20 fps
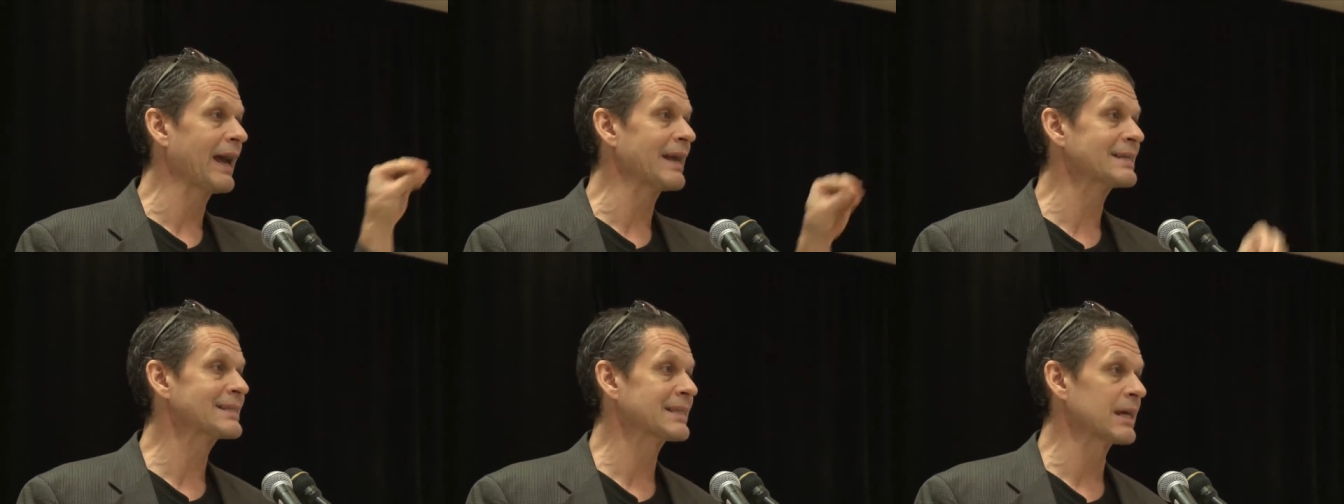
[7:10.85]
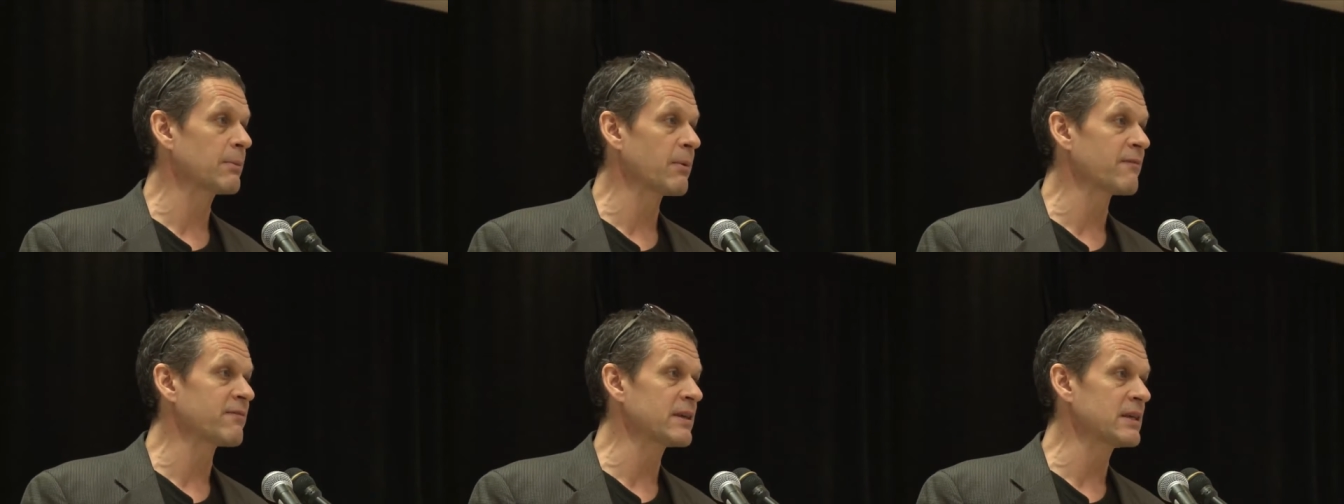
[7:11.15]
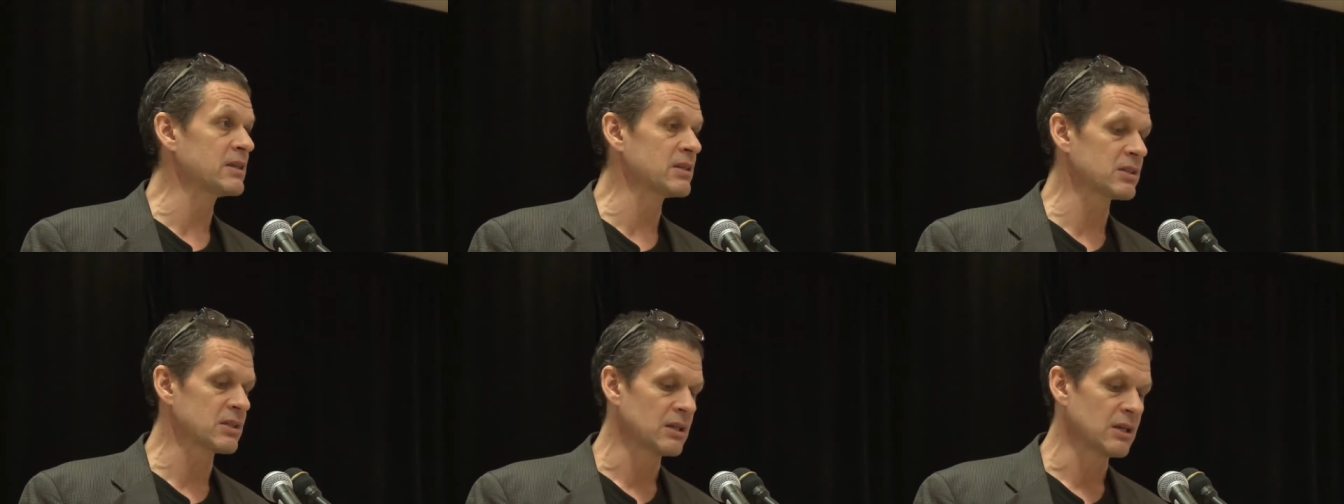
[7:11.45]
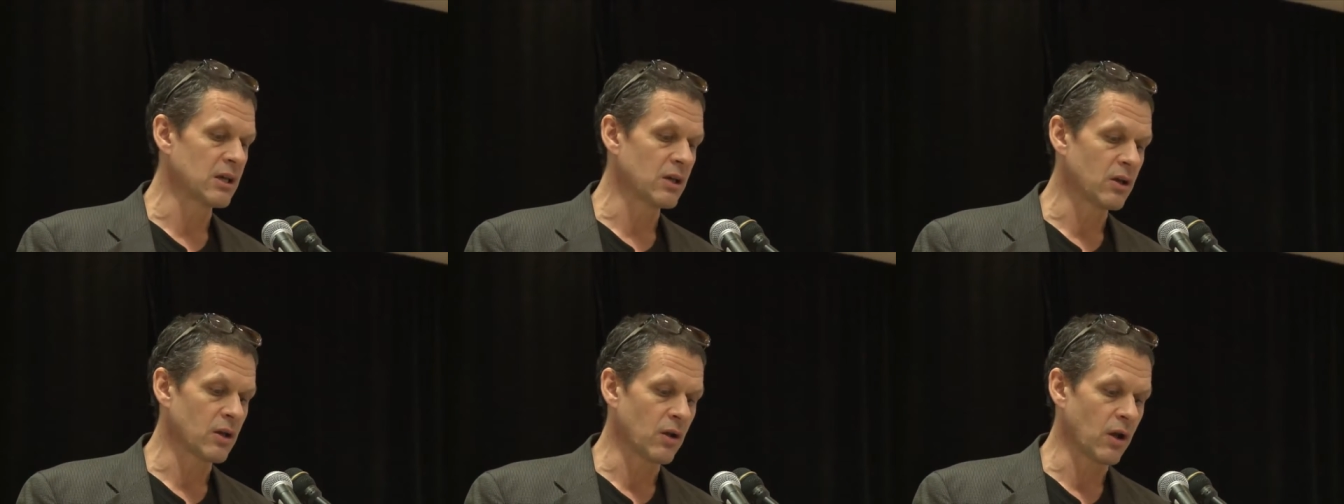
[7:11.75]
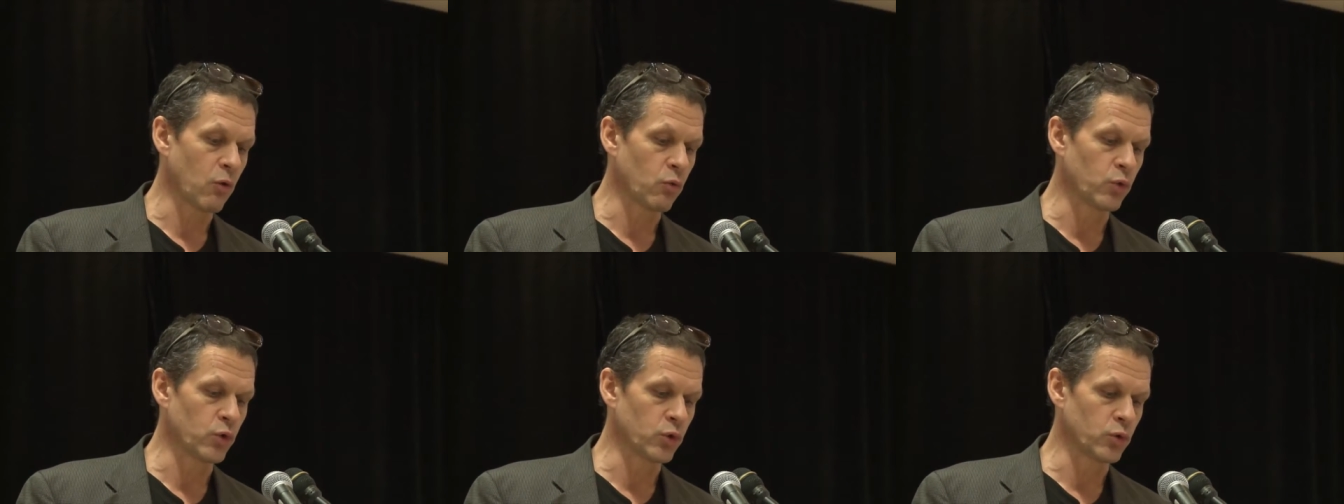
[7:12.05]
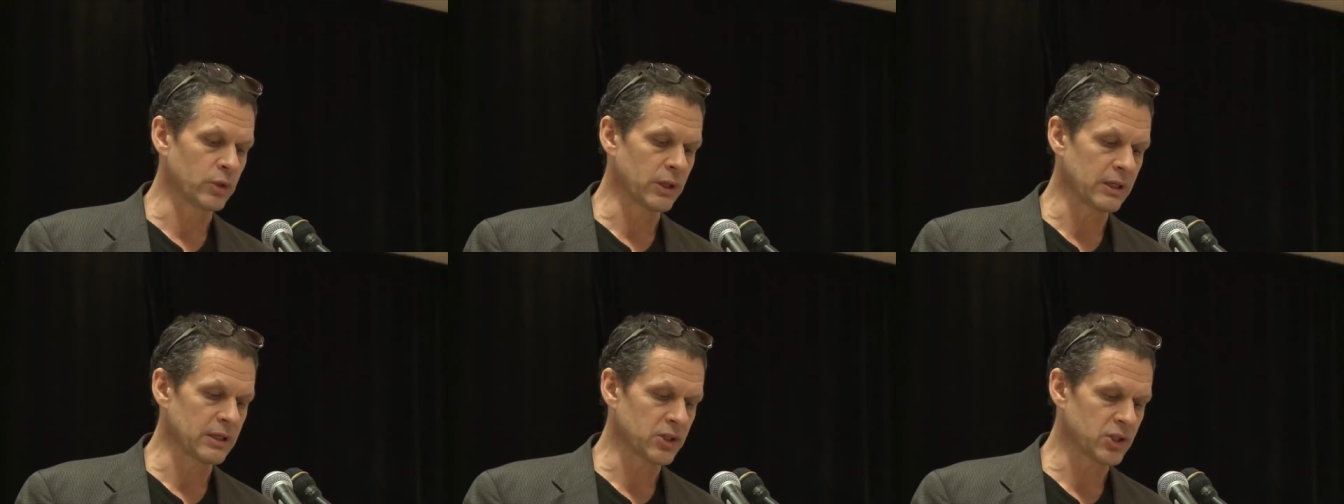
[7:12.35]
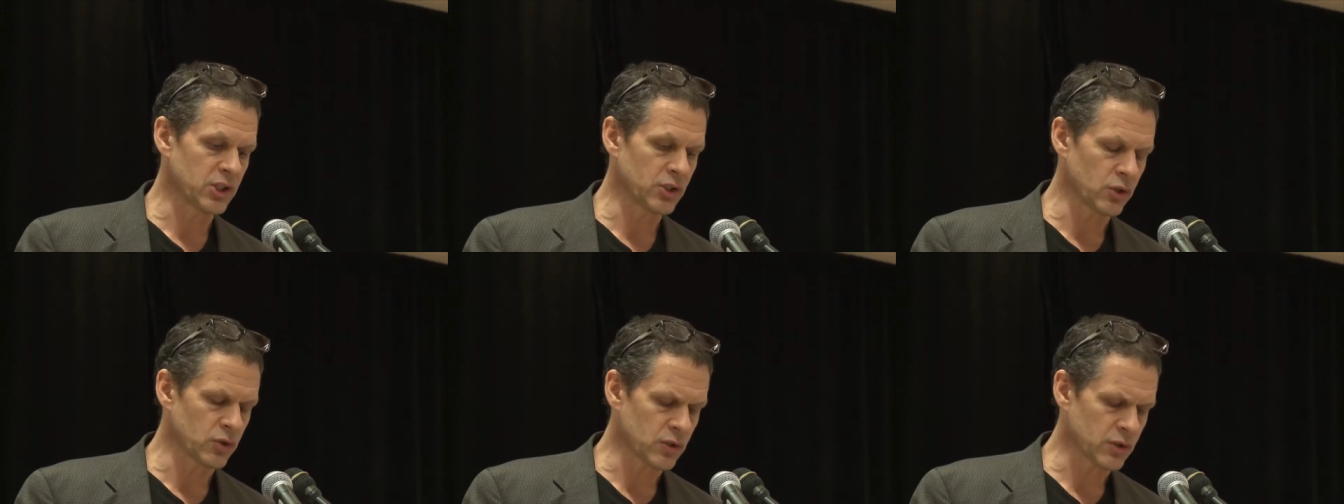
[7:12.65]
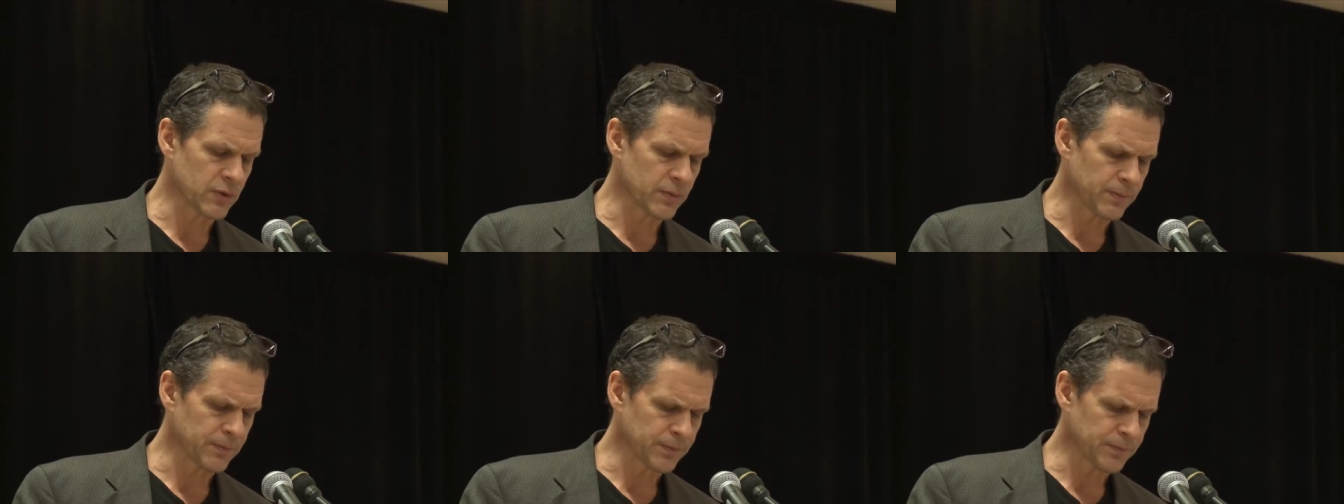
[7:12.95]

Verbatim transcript: at some of these root issues.